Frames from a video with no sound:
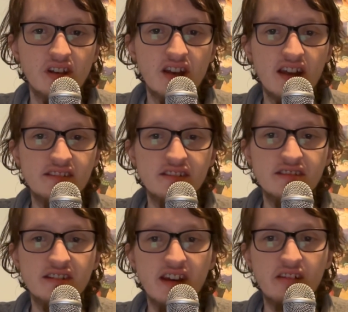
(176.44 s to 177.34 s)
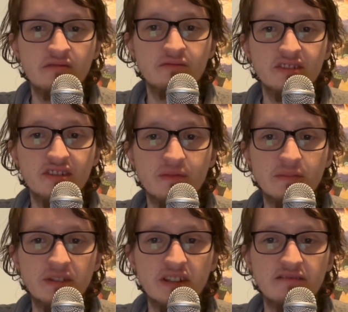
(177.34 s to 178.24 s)
As it is now, we seem to
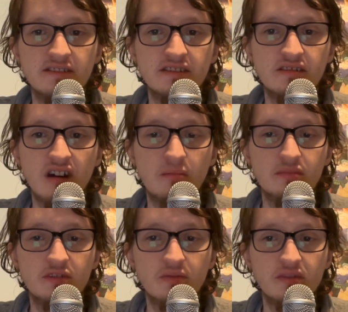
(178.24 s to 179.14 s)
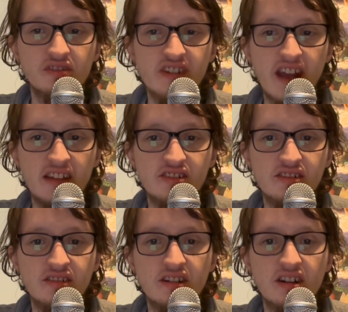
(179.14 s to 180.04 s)
be gearing up towards the action,